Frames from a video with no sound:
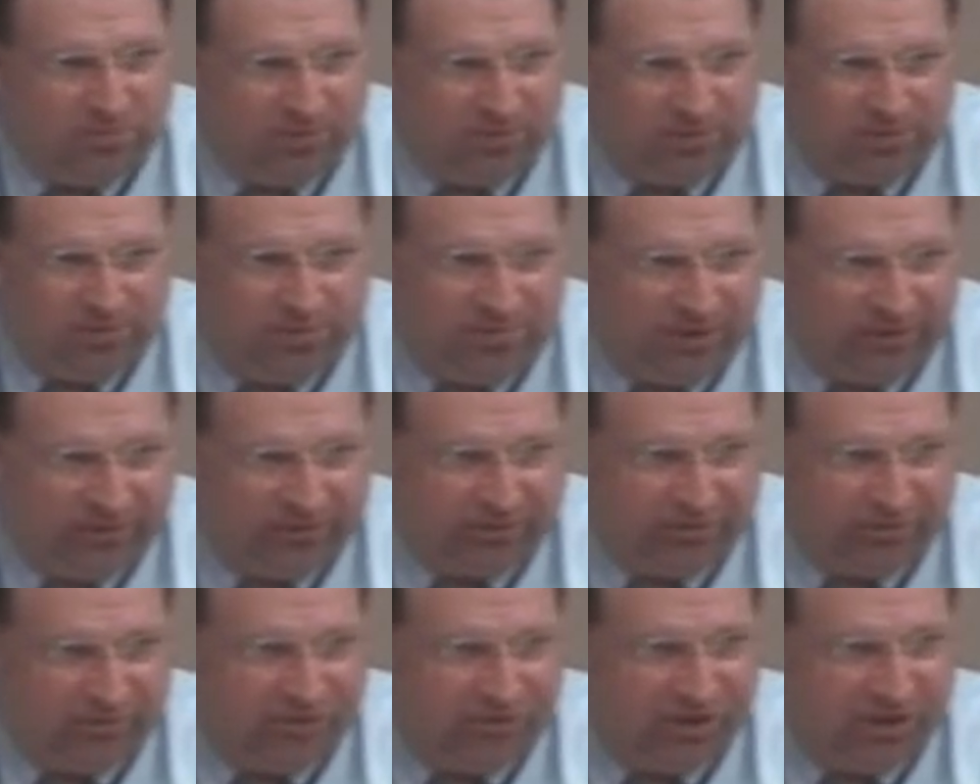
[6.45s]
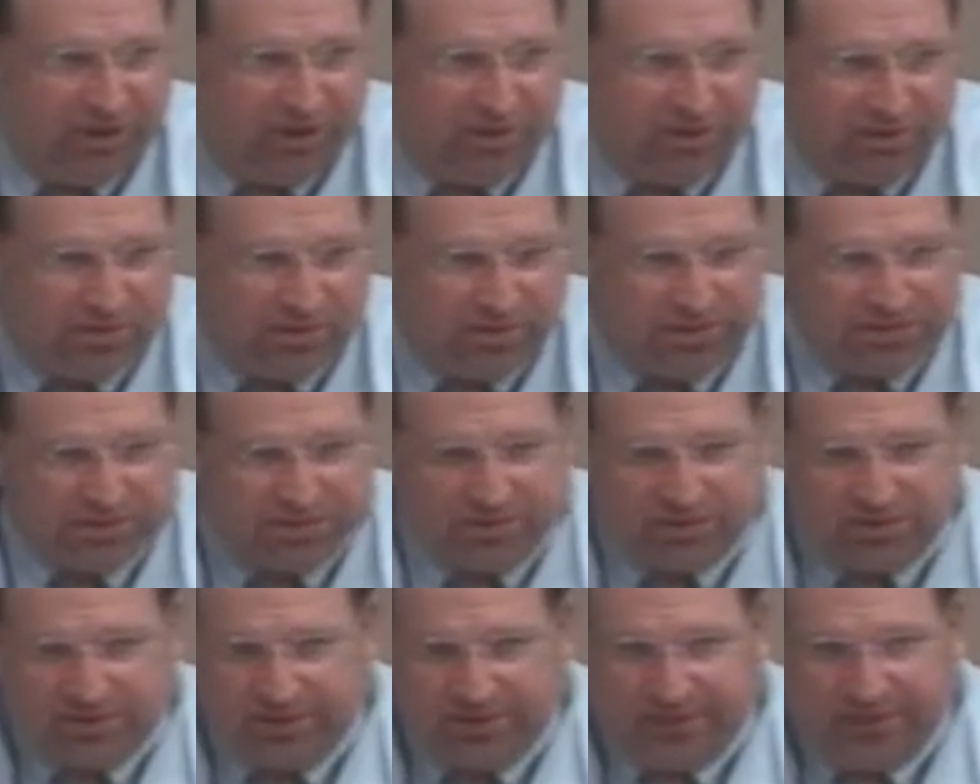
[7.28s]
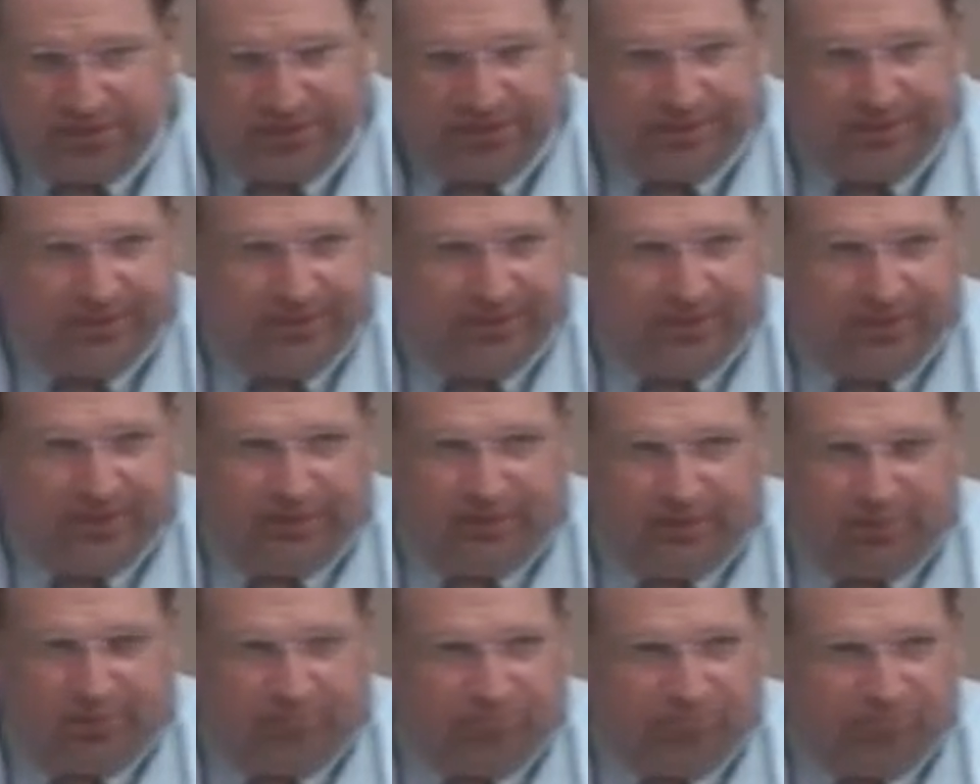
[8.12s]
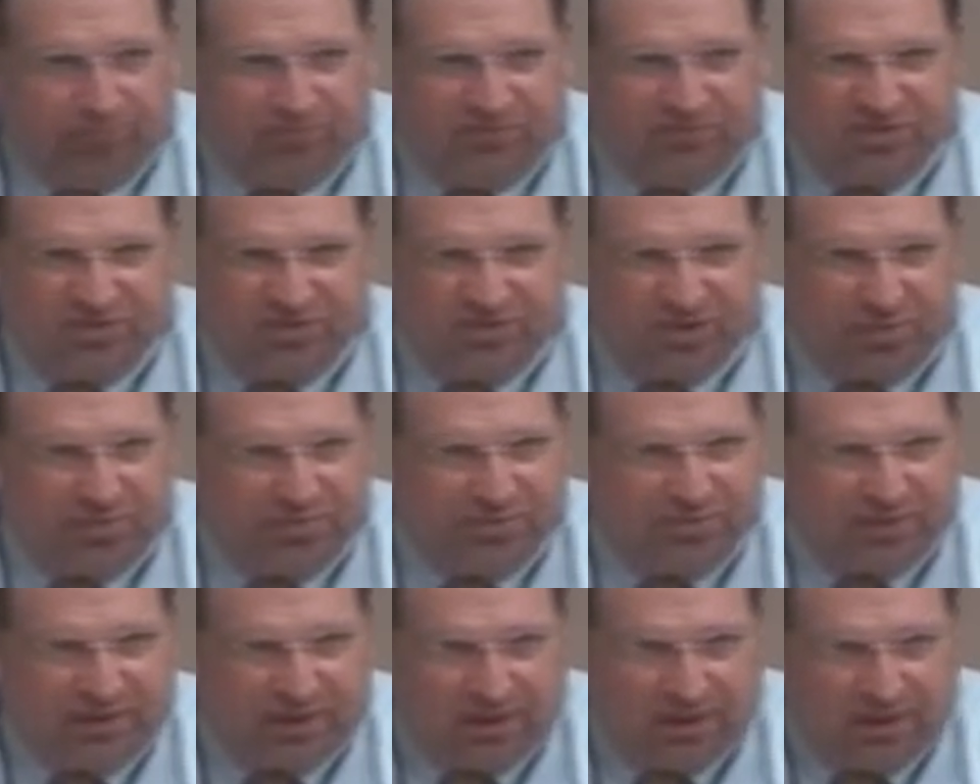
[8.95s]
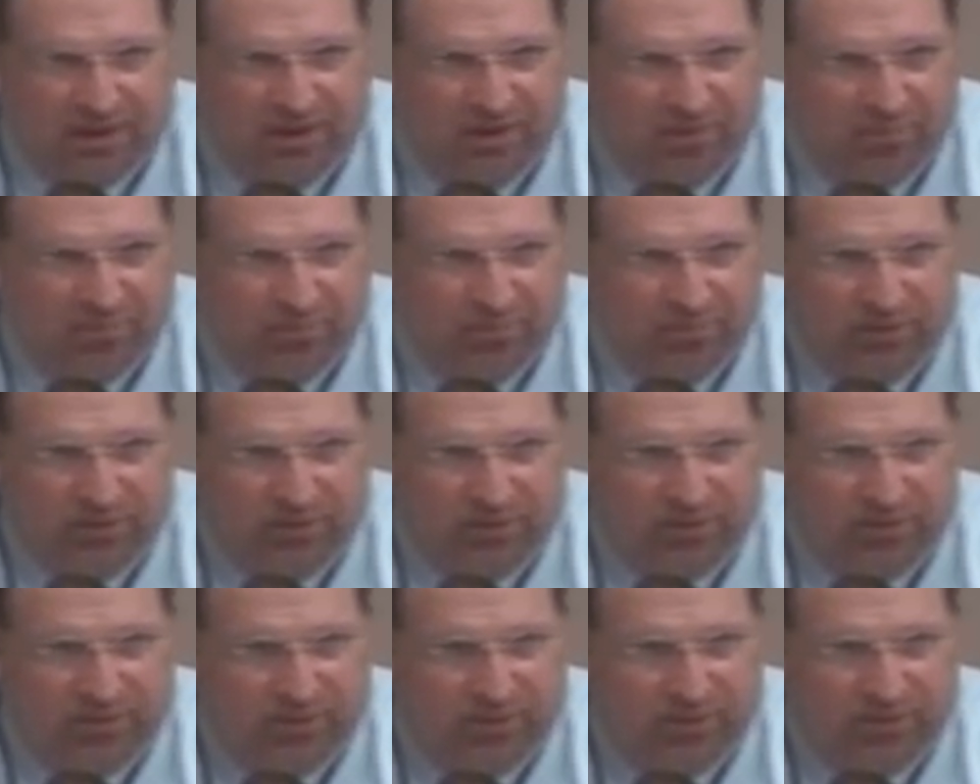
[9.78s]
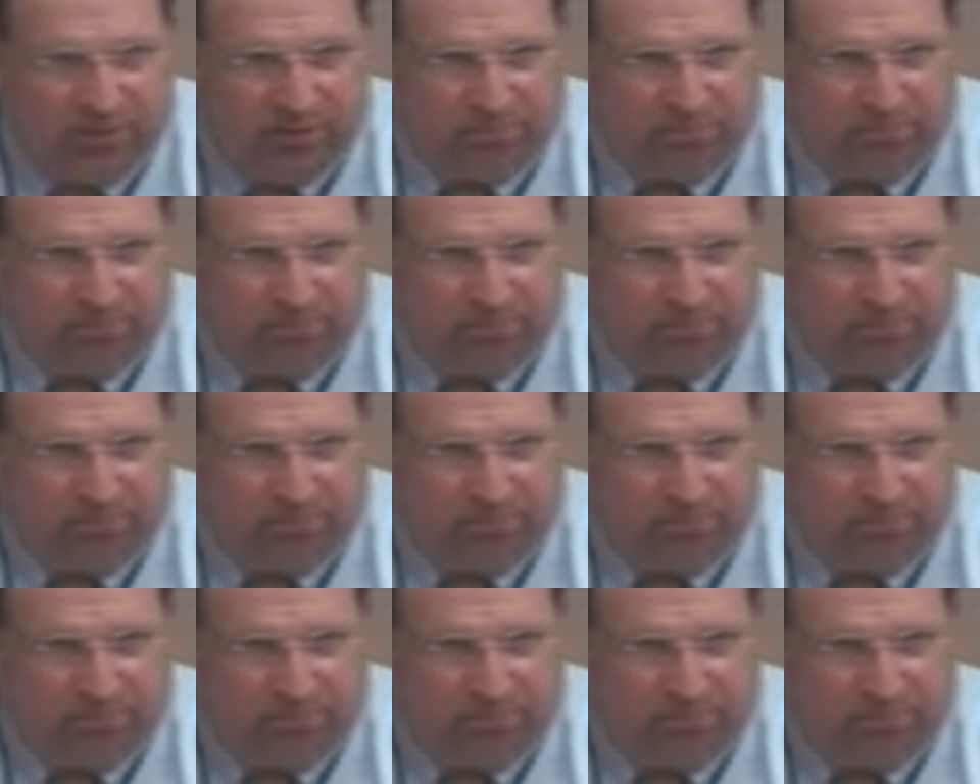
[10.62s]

to make some changes sometime in